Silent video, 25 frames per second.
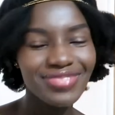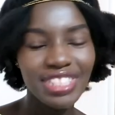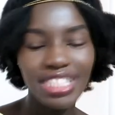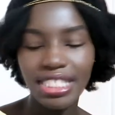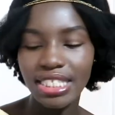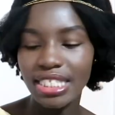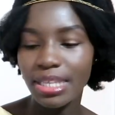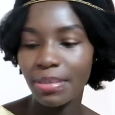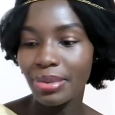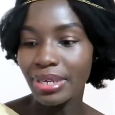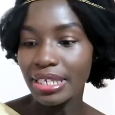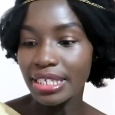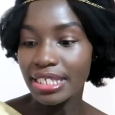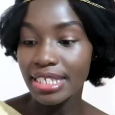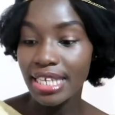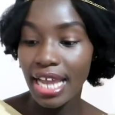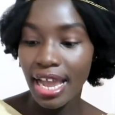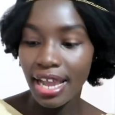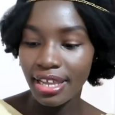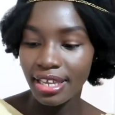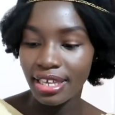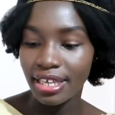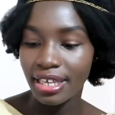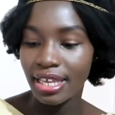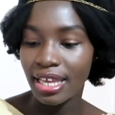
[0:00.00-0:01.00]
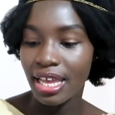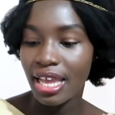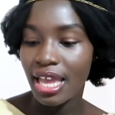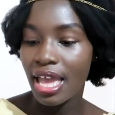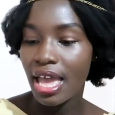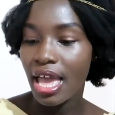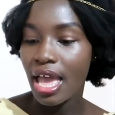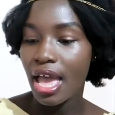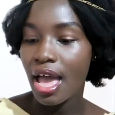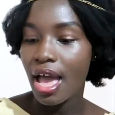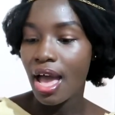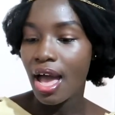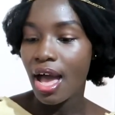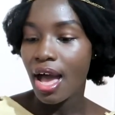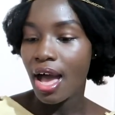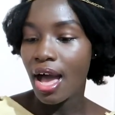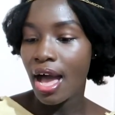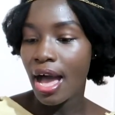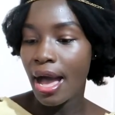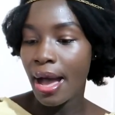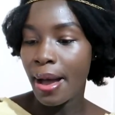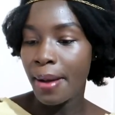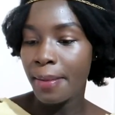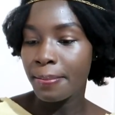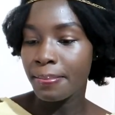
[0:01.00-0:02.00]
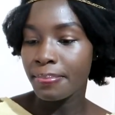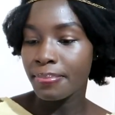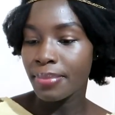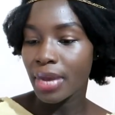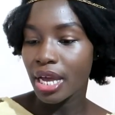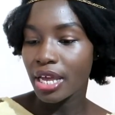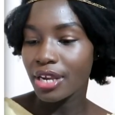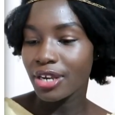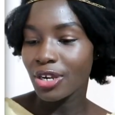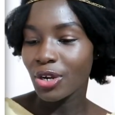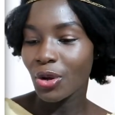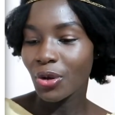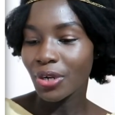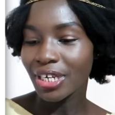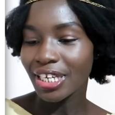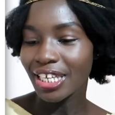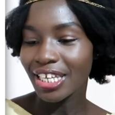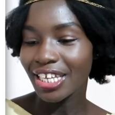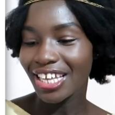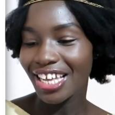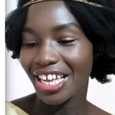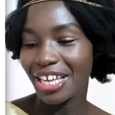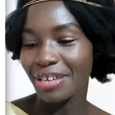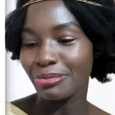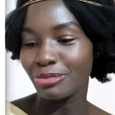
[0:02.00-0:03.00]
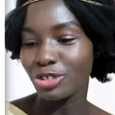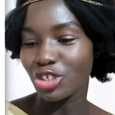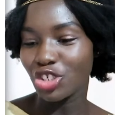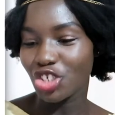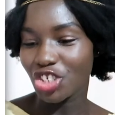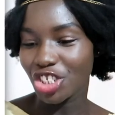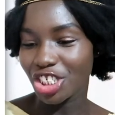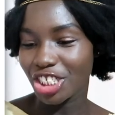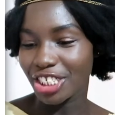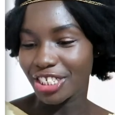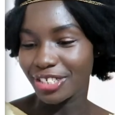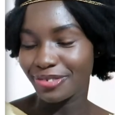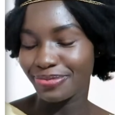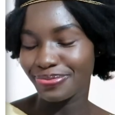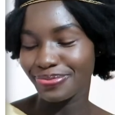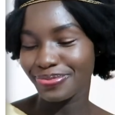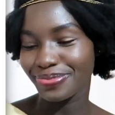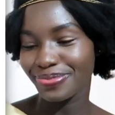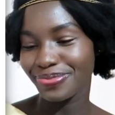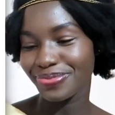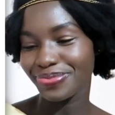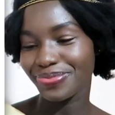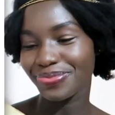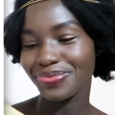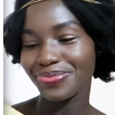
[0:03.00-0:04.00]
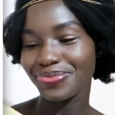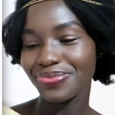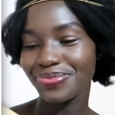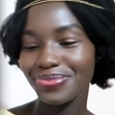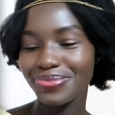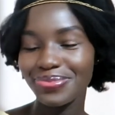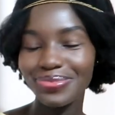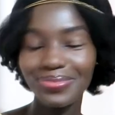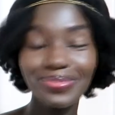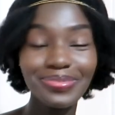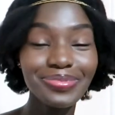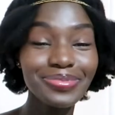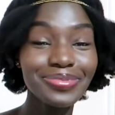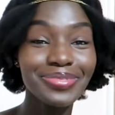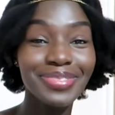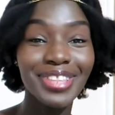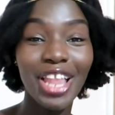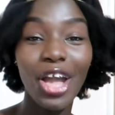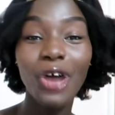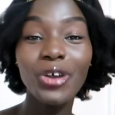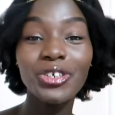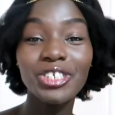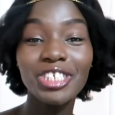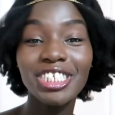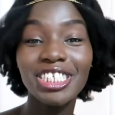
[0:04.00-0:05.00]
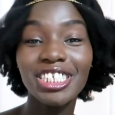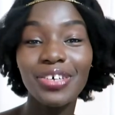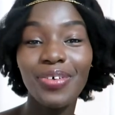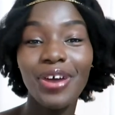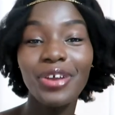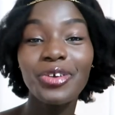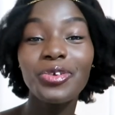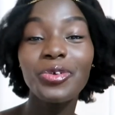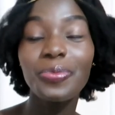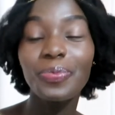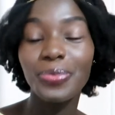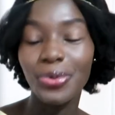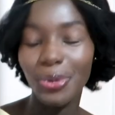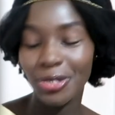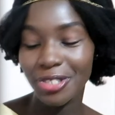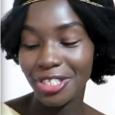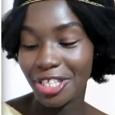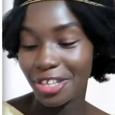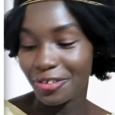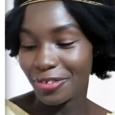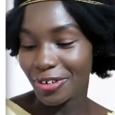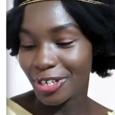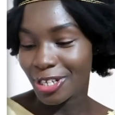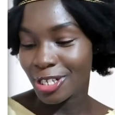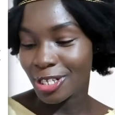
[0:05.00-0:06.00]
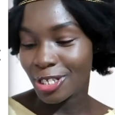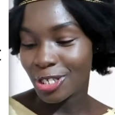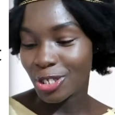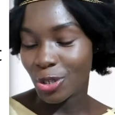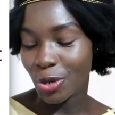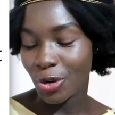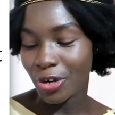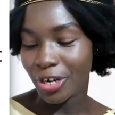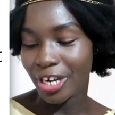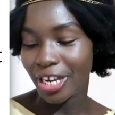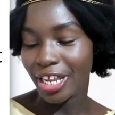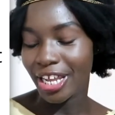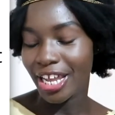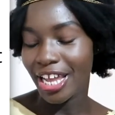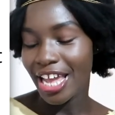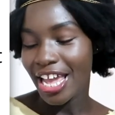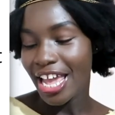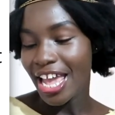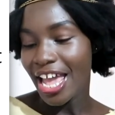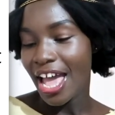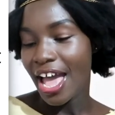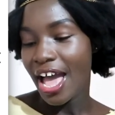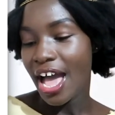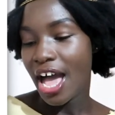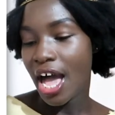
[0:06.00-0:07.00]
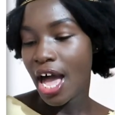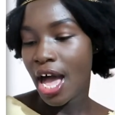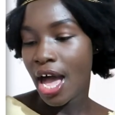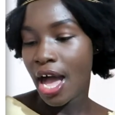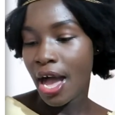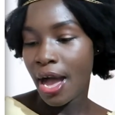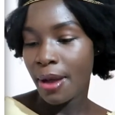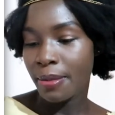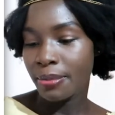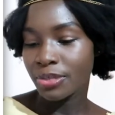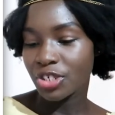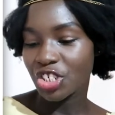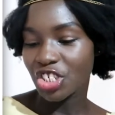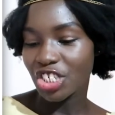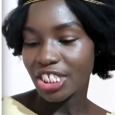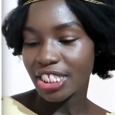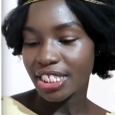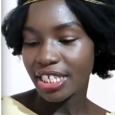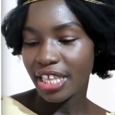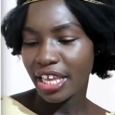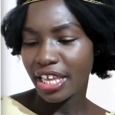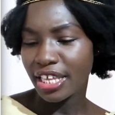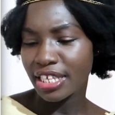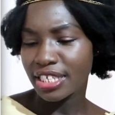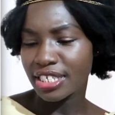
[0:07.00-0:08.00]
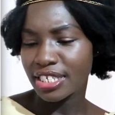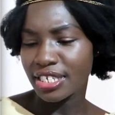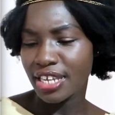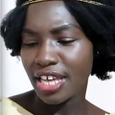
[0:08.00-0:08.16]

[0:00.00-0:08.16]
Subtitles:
It's a bit tacky. Noni MG, now she's the one who brought the real story. She says